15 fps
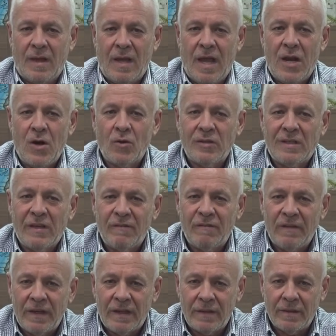and not give
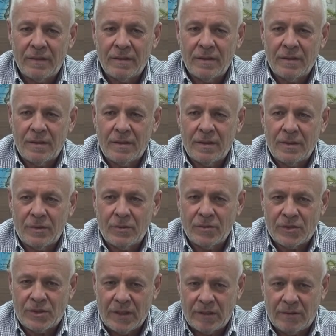in to
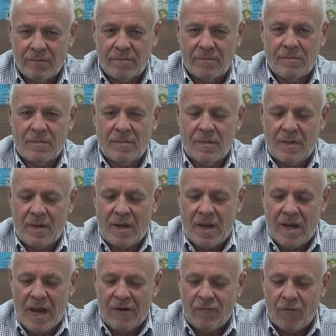sin
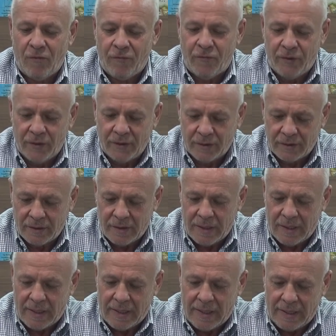and fulfill
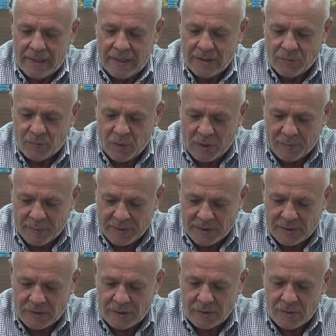his
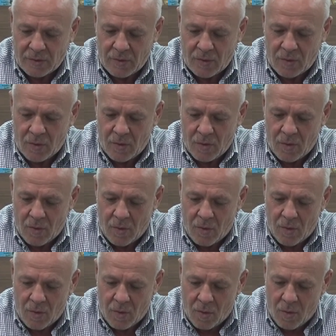purpose
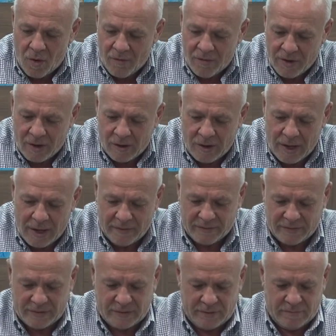over our
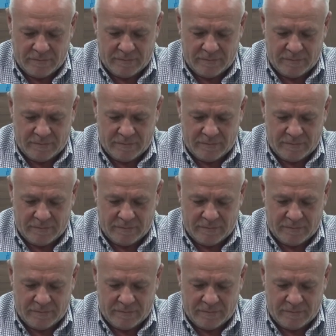lives.